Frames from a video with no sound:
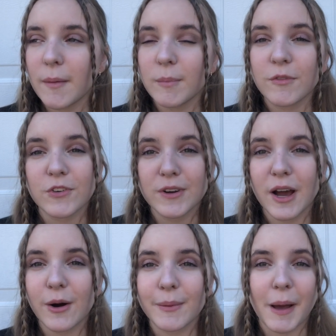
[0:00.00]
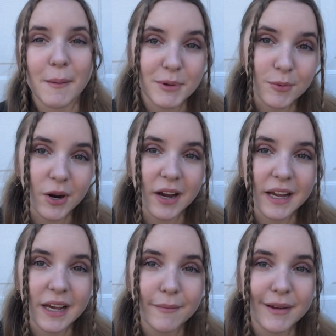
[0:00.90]
but for now, I'm happy where I
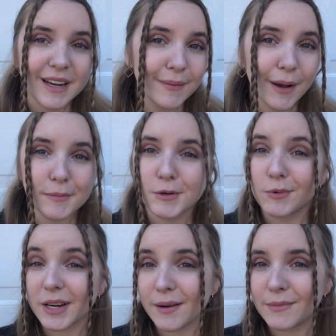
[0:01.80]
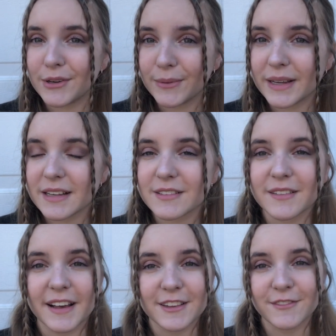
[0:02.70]
am, and I'm happy what I'm doing, so
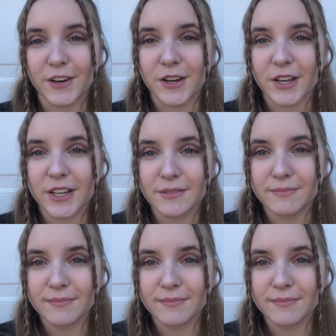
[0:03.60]
that's very good.